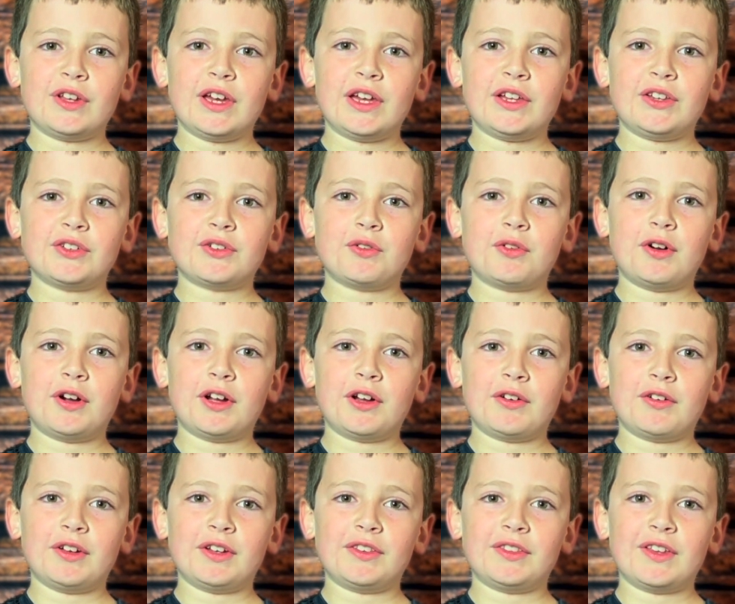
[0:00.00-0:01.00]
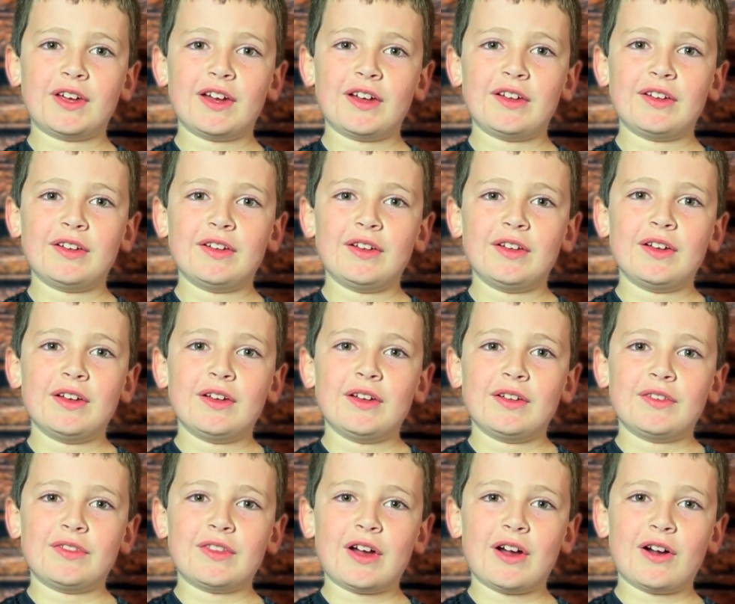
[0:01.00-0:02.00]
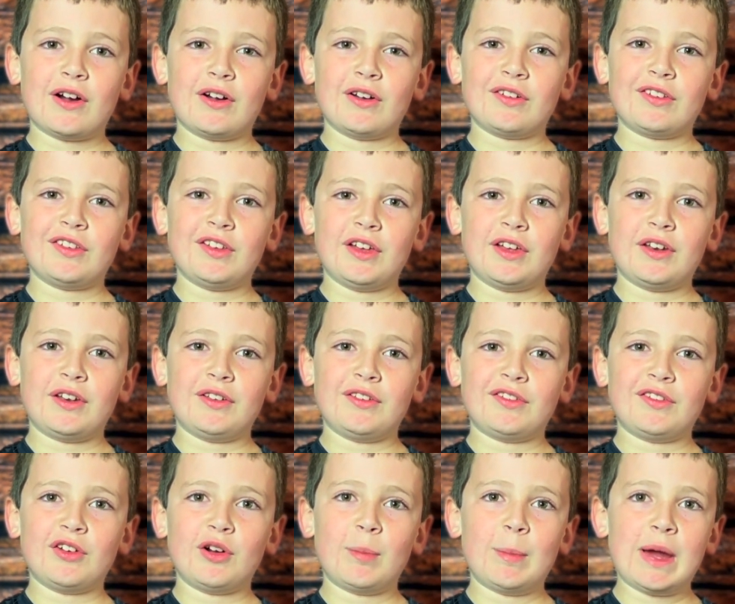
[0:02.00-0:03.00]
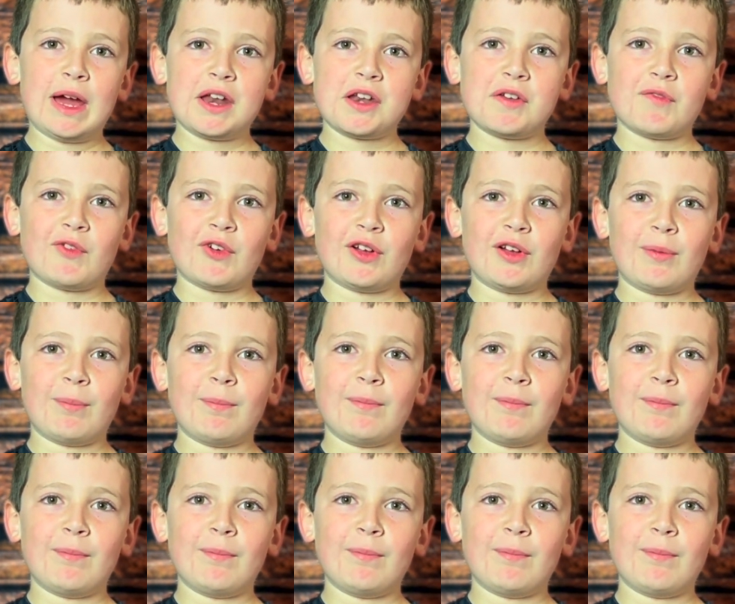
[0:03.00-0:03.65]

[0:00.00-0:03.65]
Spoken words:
declaring that our sin is no match for him.